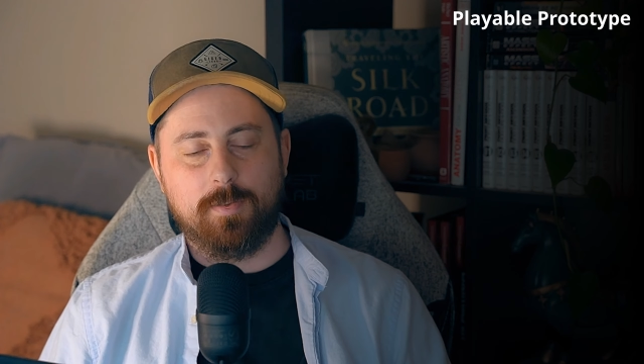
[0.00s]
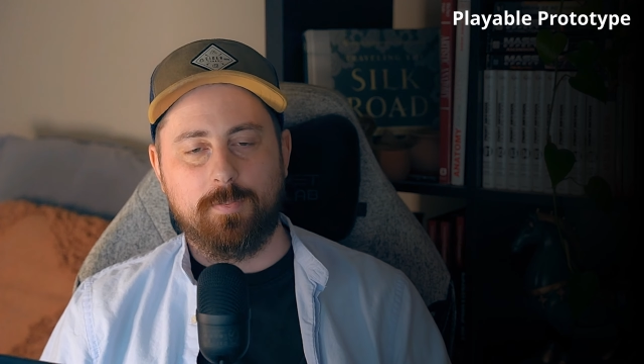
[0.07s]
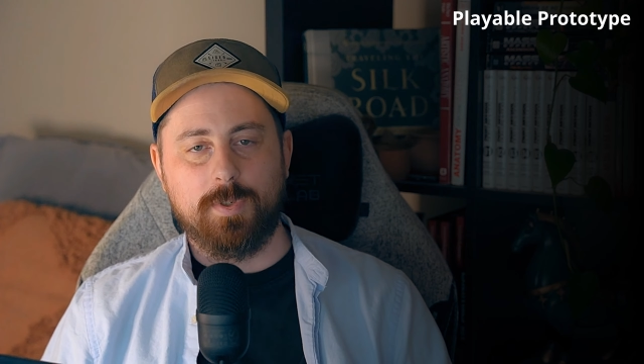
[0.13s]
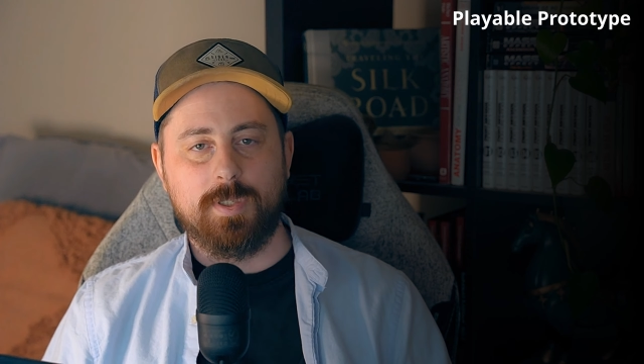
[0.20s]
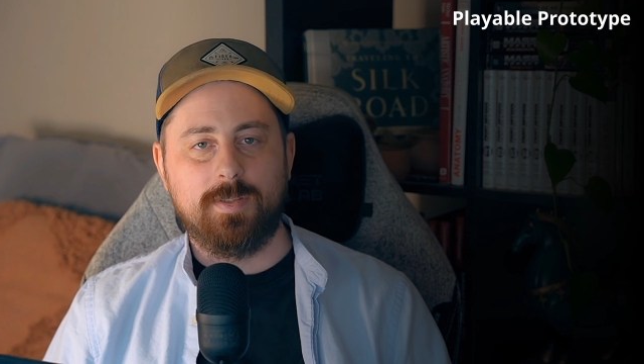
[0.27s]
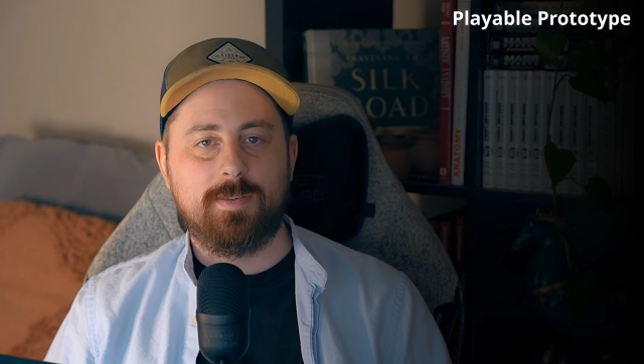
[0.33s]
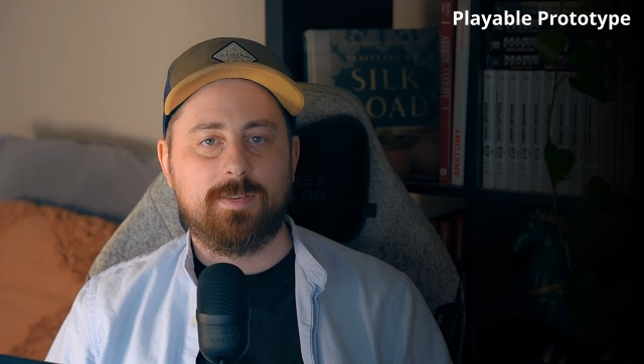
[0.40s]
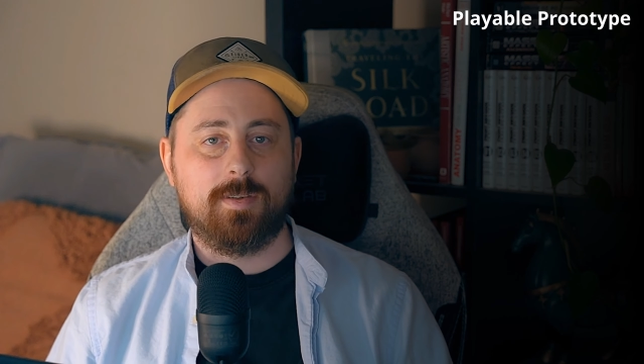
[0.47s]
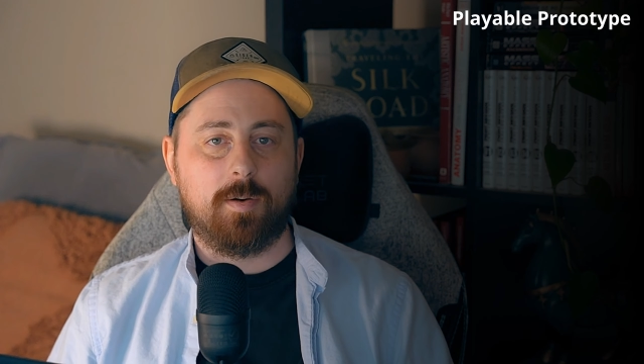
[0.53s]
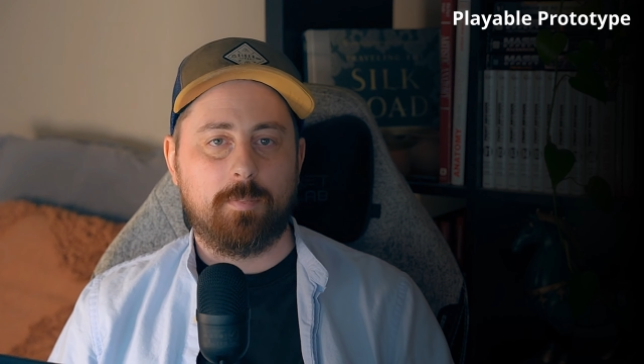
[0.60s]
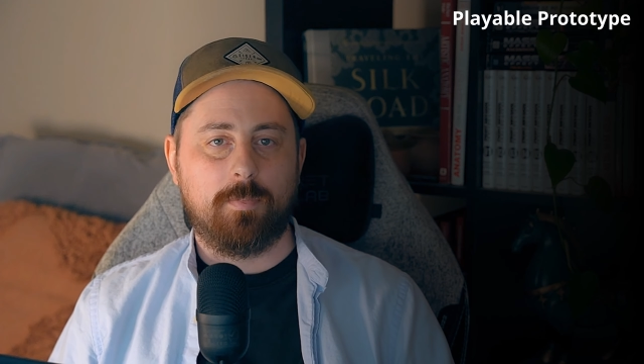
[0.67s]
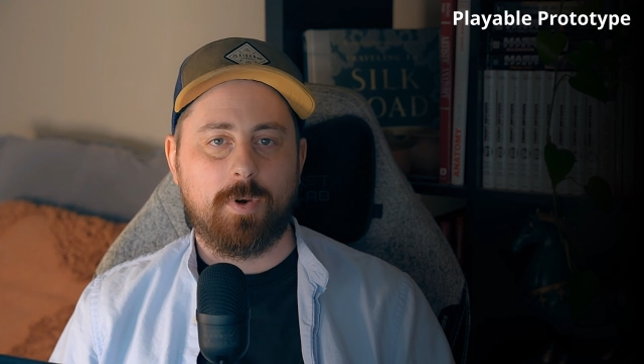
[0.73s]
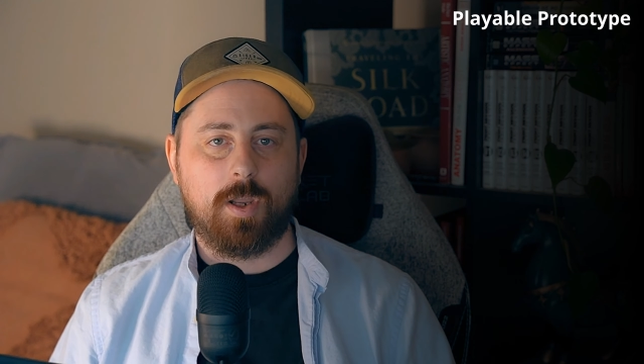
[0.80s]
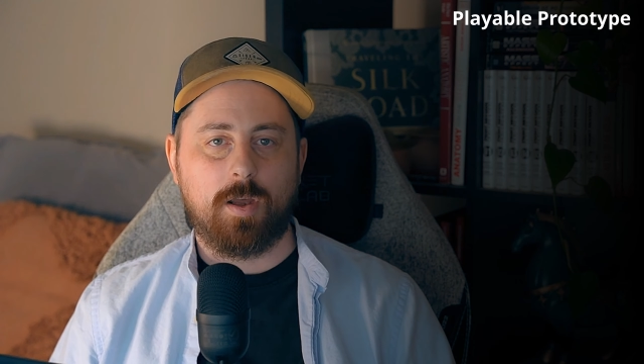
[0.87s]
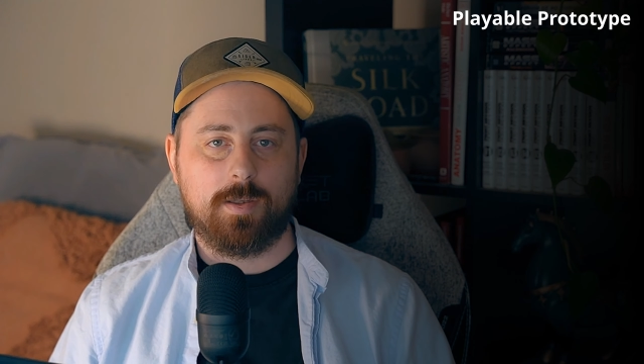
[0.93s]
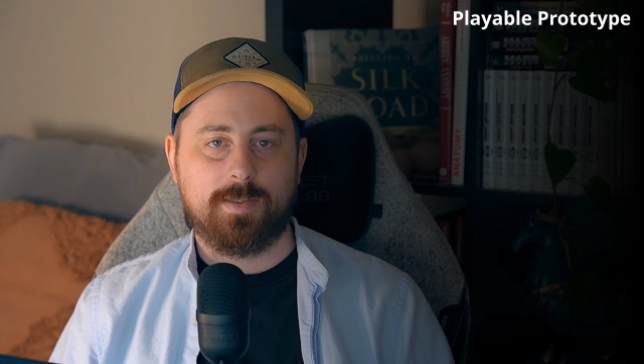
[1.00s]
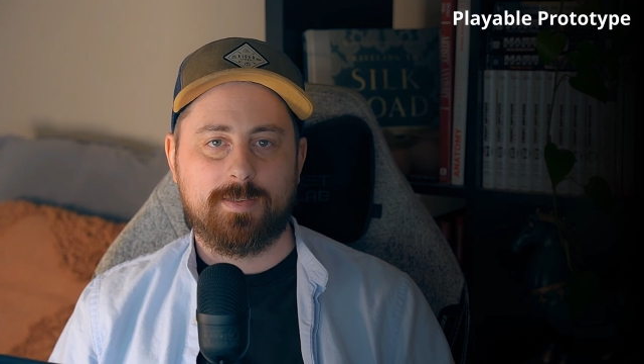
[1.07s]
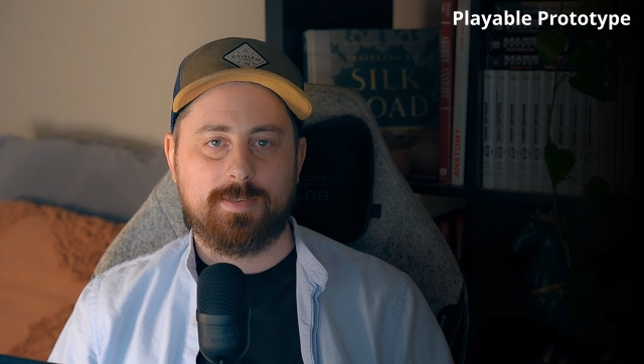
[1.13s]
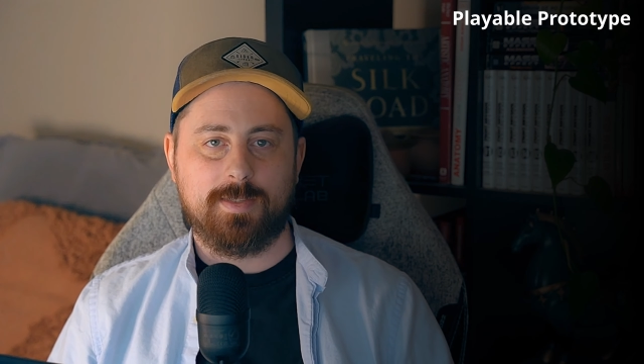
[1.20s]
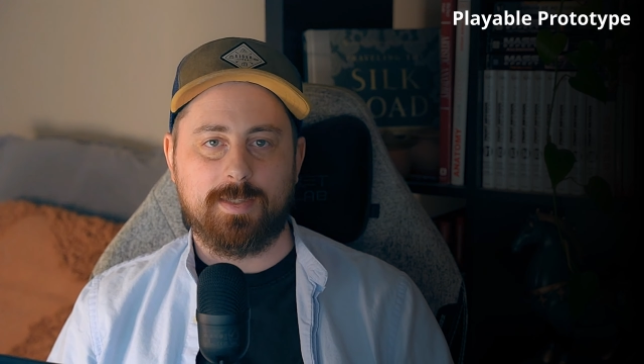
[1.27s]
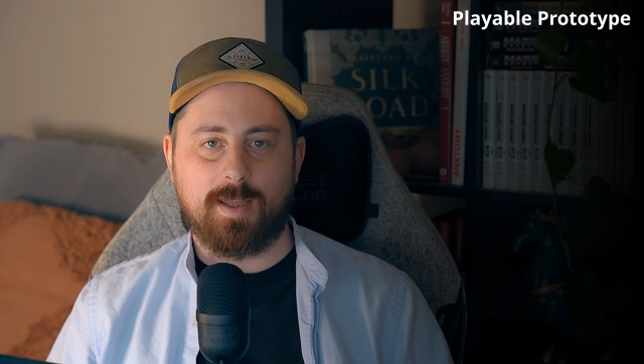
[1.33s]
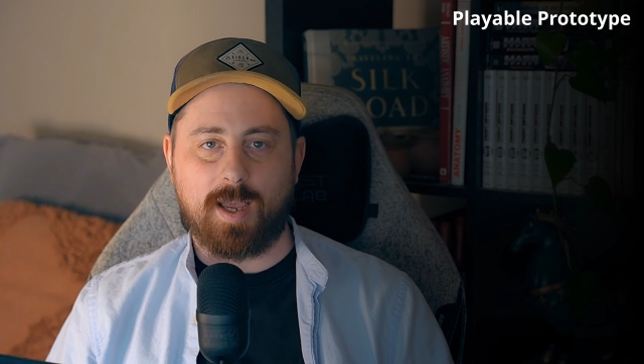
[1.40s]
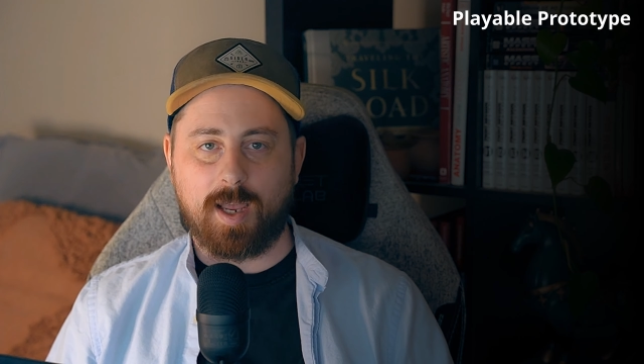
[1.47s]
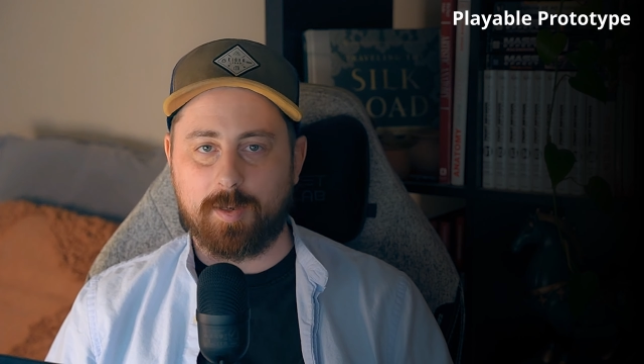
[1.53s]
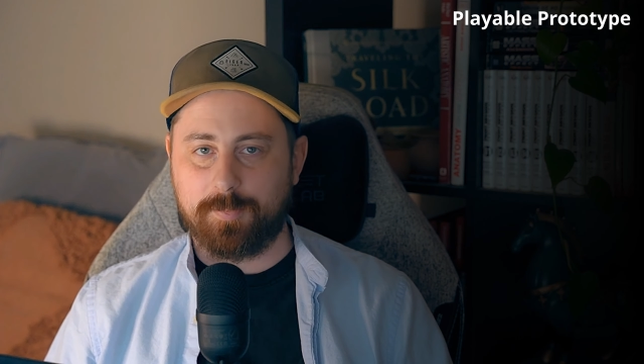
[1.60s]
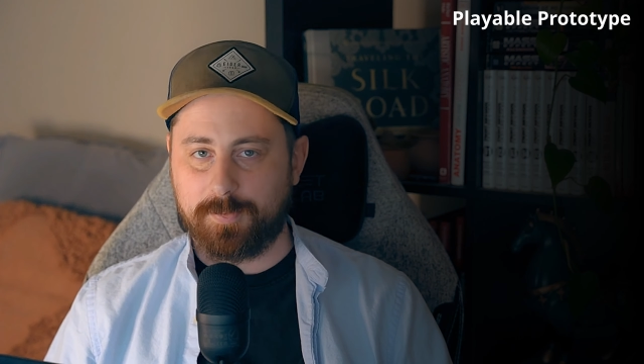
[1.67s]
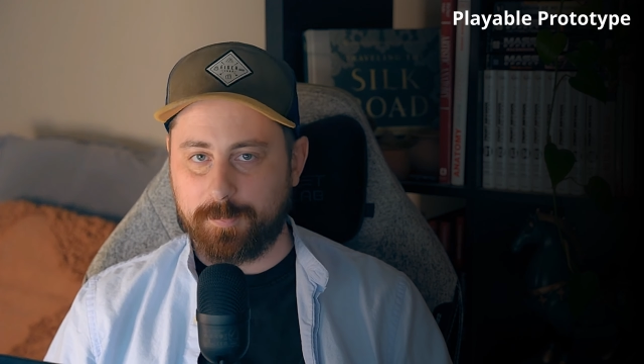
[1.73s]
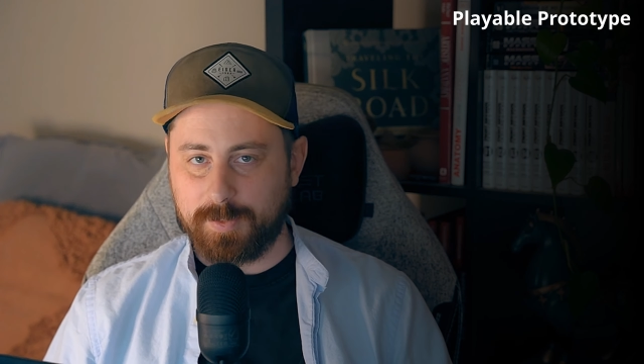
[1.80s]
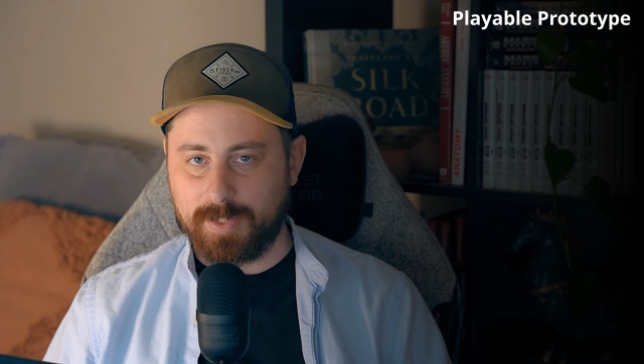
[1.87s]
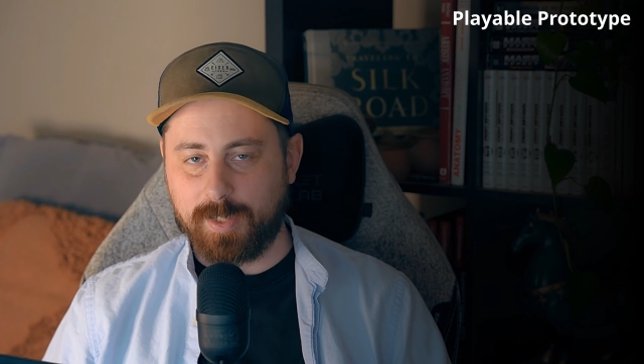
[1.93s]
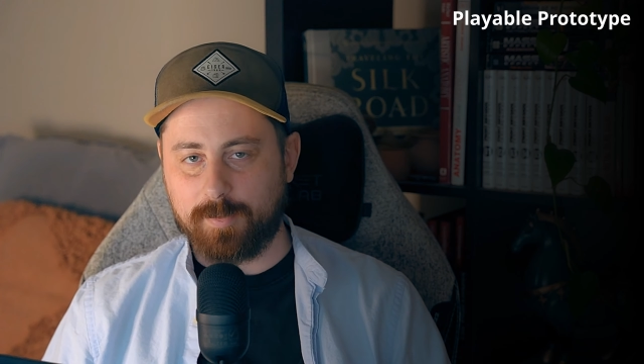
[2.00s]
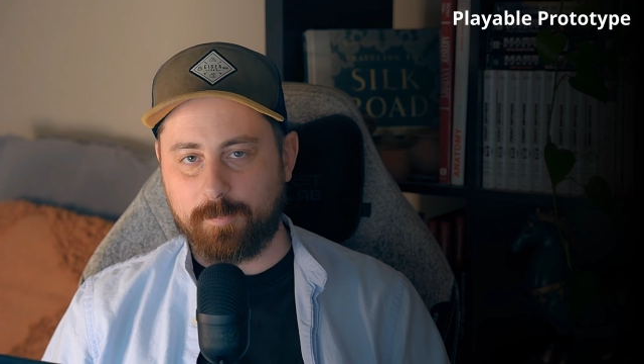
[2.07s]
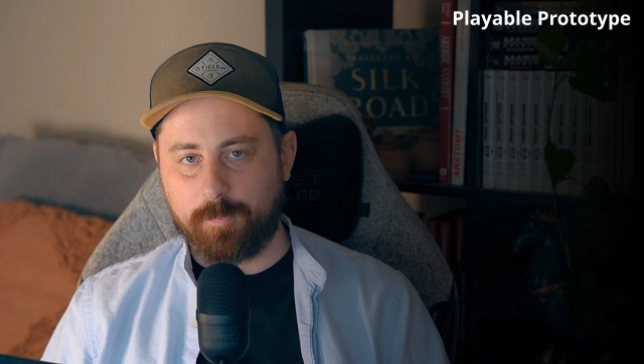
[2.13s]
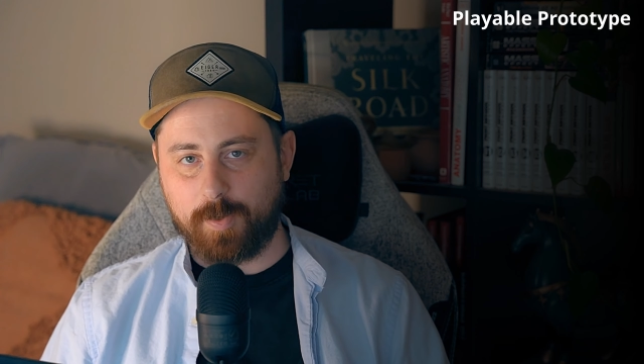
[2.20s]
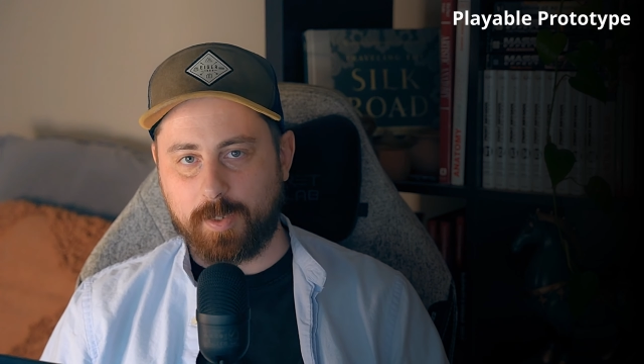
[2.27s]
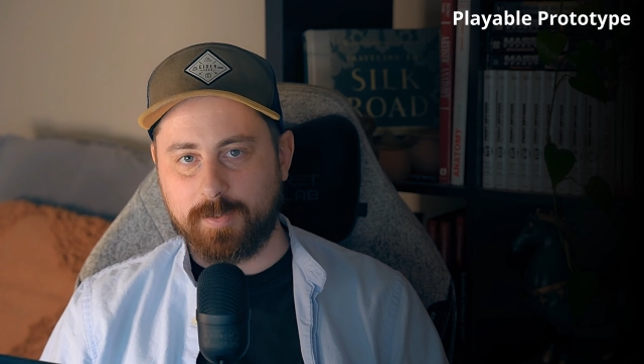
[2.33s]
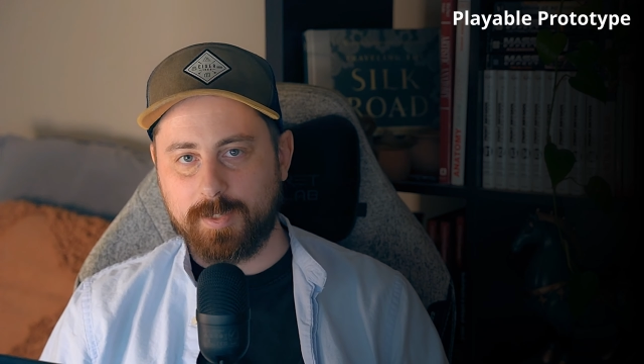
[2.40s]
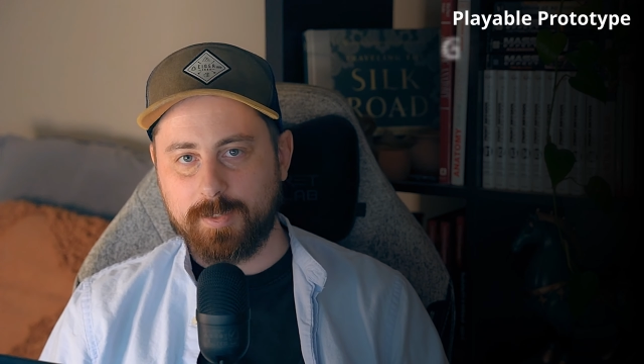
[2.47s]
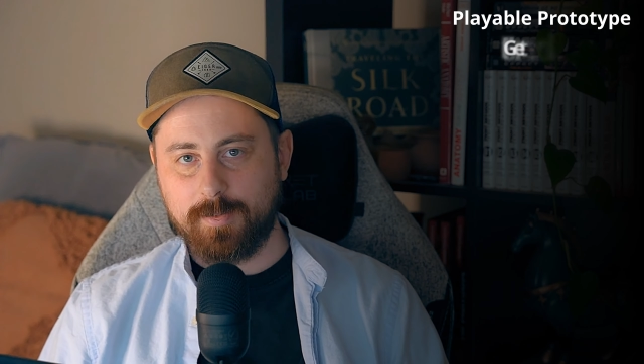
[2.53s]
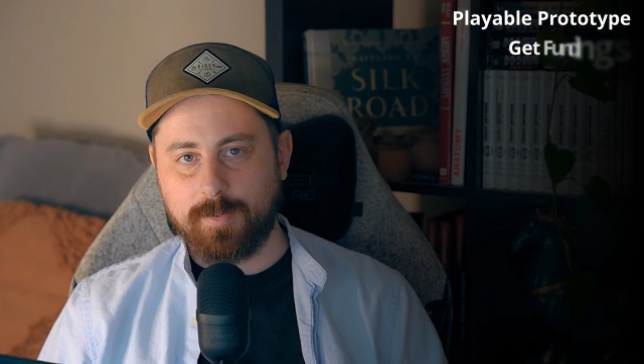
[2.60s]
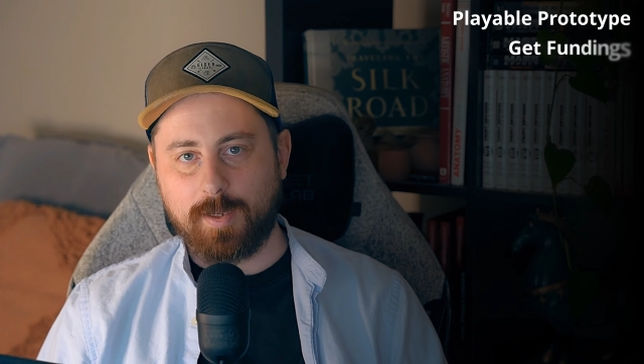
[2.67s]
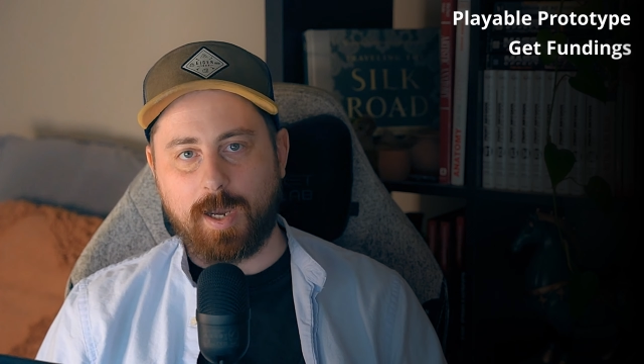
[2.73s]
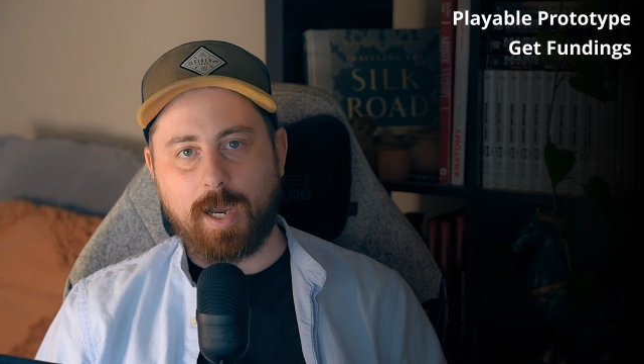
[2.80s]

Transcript: With some luck, it helps me get funding,